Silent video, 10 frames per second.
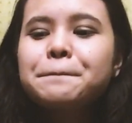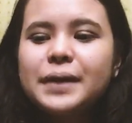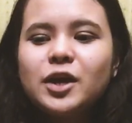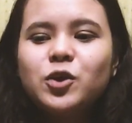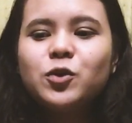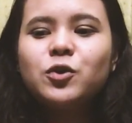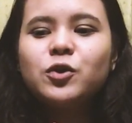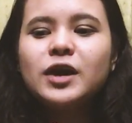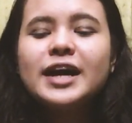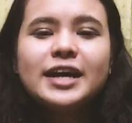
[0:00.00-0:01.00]

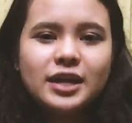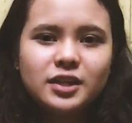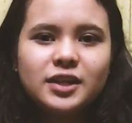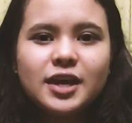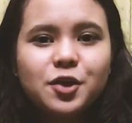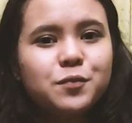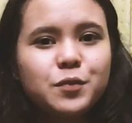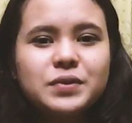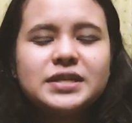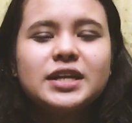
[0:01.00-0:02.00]
Pero, I can. Kaya
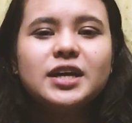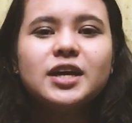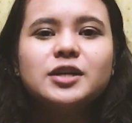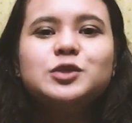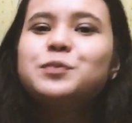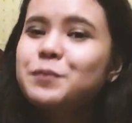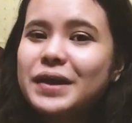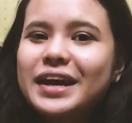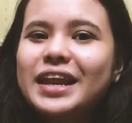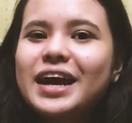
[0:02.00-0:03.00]
akong pumasada. Super
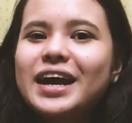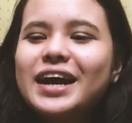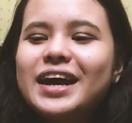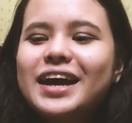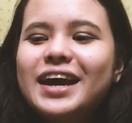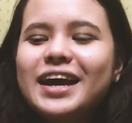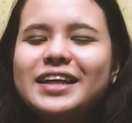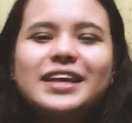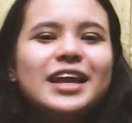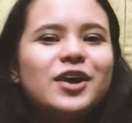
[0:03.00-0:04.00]
bagal lang.
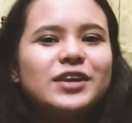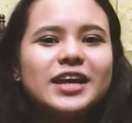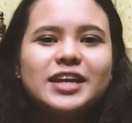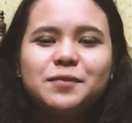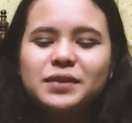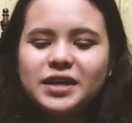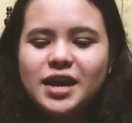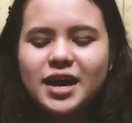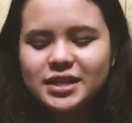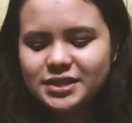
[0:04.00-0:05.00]
And kailangan ko lagi na may
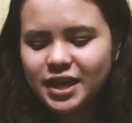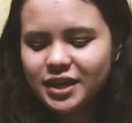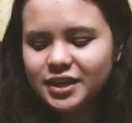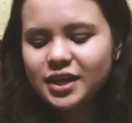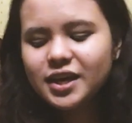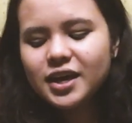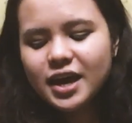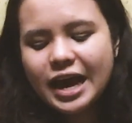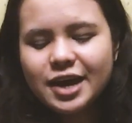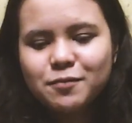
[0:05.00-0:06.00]
nagkakait sa akin.
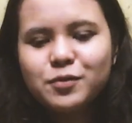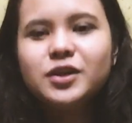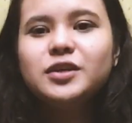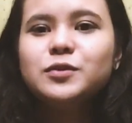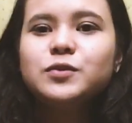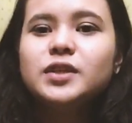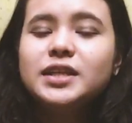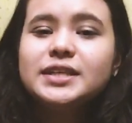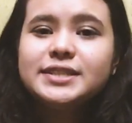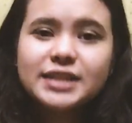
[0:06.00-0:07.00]
I'm more into
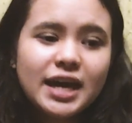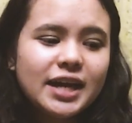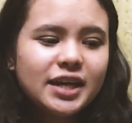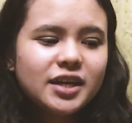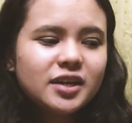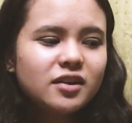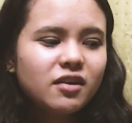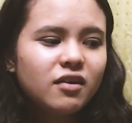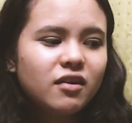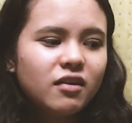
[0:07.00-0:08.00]
design.
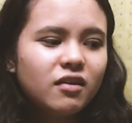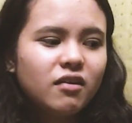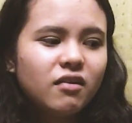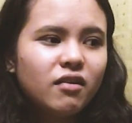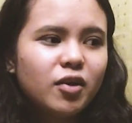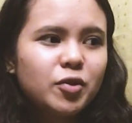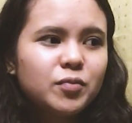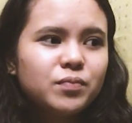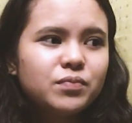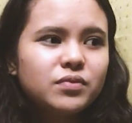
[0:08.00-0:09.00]

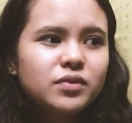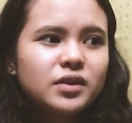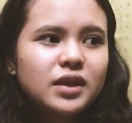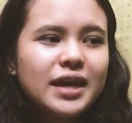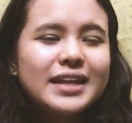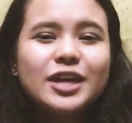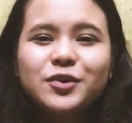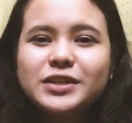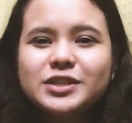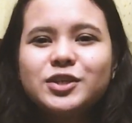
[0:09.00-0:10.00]
Um, I
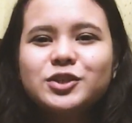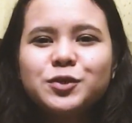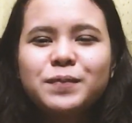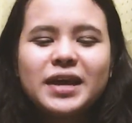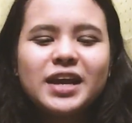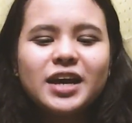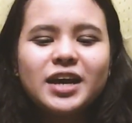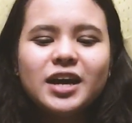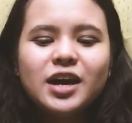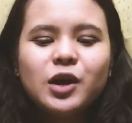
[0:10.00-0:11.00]
like research. So,
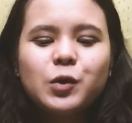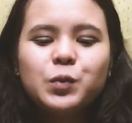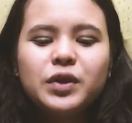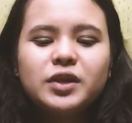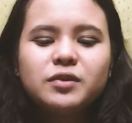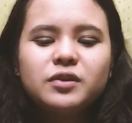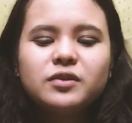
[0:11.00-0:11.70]
parang, when...